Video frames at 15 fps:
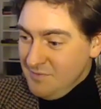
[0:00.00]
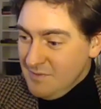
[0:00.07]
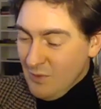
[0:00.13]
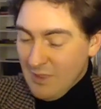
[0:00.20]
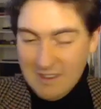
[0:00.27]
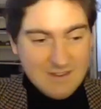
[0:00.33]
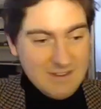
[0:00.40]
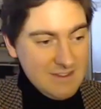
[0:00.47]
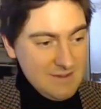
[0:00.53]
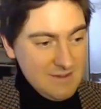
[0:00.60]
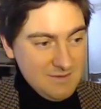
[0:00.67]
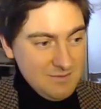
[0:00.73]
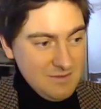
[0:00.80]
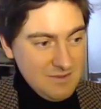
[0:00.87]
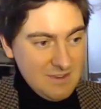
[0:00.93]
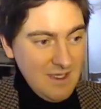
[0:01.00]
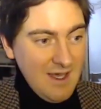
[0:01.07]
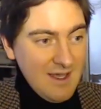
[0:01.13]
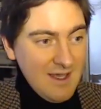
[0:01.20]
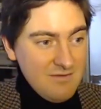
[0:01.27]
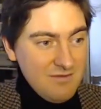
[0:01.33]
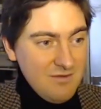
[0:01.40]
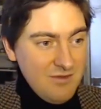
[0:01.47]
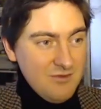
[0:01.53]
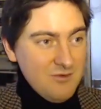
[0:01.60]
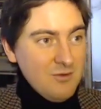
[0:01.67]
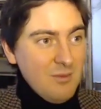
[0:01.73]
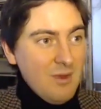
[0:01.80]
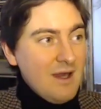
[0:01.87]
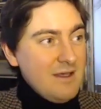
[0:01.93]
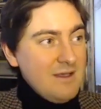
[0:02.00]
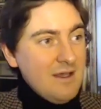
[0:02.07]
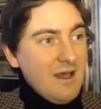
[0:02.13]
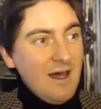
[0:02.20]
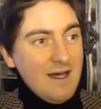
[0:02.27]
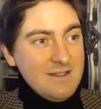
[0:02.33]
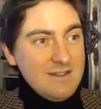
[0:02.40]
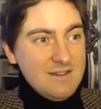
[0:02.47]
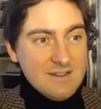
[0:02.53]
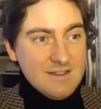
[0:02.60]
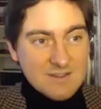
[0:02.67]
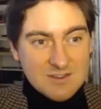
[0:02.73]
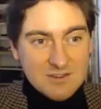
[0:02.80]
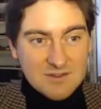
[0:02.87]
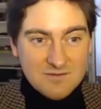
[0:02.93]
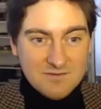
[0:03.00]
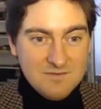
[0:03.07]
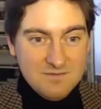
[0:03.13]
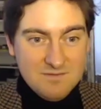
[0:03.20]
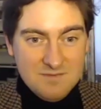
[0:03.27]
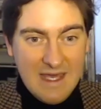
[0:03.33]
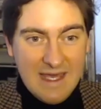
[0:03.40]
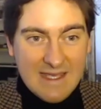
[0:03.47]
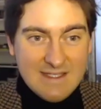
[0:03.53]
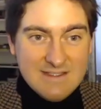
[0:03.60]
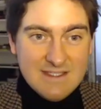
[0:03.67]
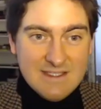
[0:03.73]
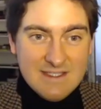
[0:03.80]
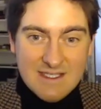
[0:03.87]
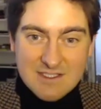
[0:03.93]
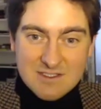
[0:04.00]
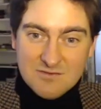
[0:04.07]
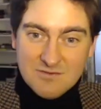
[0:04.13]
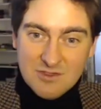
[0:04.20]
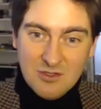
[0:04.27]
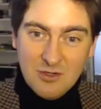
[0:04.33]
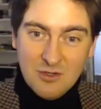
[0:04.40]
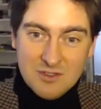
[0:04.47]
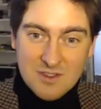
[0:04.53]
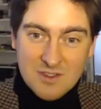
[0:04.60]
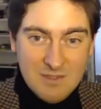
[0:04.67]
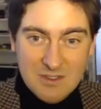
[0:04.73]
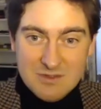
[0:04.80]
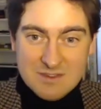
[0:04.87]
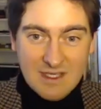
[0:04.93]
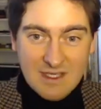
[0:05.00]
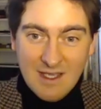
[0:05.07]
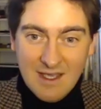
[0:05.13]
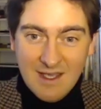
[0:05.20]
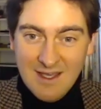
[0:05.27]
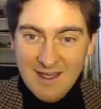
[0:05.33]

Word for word: well, to dive through my hard disks of 18 years of recording music